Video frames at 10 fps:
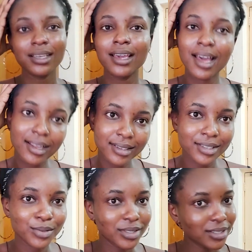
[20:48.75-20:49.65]
Yeah,
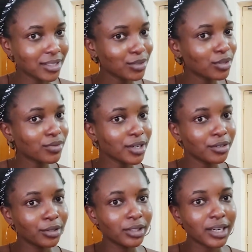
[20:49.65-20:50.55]
it wasn't this. It was very
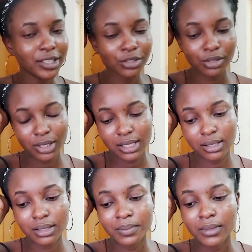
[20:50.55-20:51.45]
long. I just cut it.